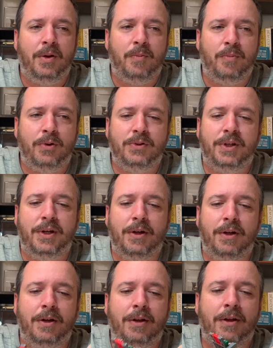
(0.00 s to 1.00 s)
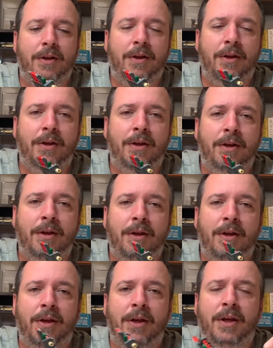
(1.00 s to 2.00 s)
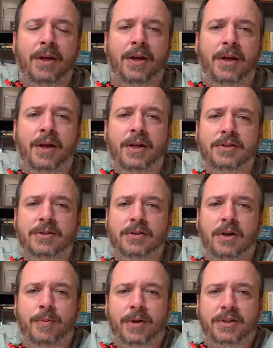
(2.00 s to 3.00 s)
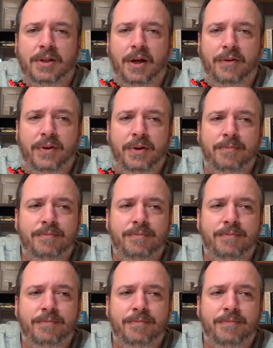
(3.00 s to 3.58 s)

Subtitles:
Bruce here has a Starbucks coffee.